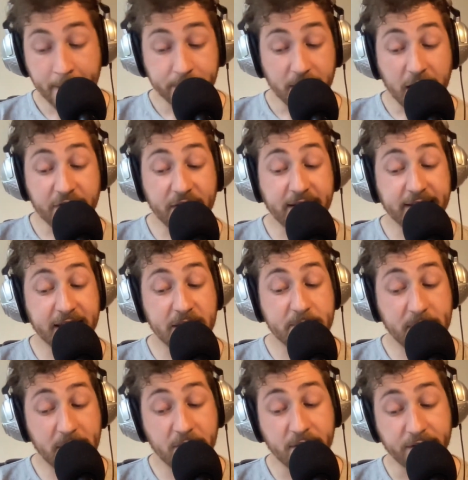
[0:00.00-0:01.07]
I think the
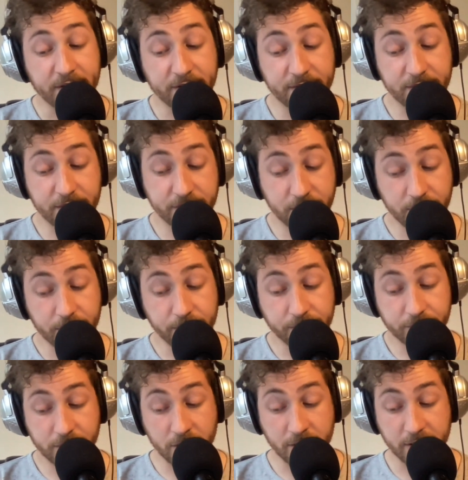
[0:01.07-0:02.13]
appearance of the 2
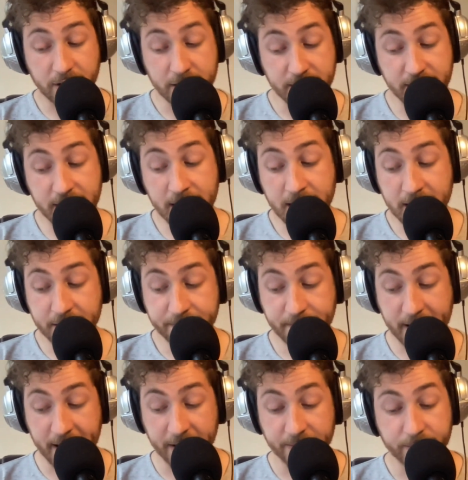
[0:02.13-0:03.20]
Scotland Yard
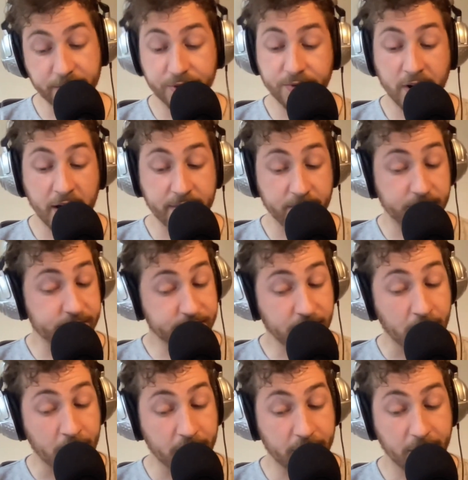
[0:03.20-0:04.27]
men was rather a
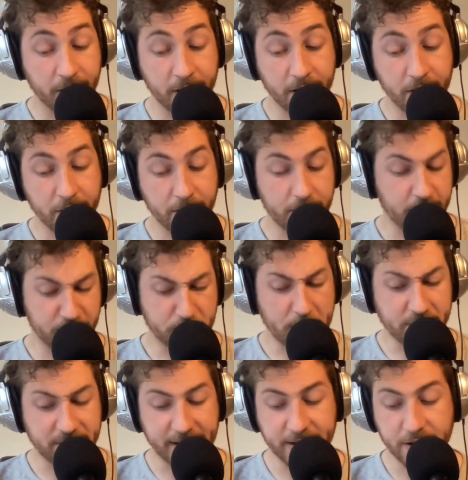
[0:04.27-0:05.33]
shock,
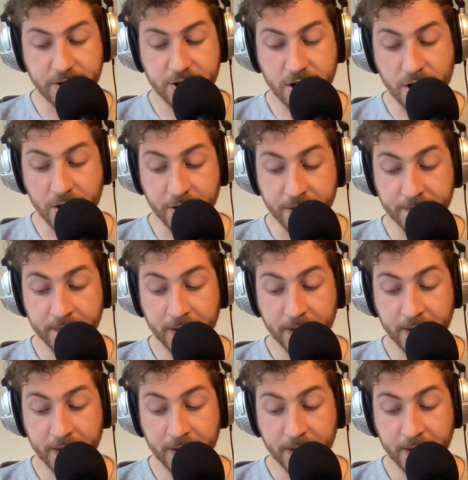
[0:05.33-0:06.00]
especially to John,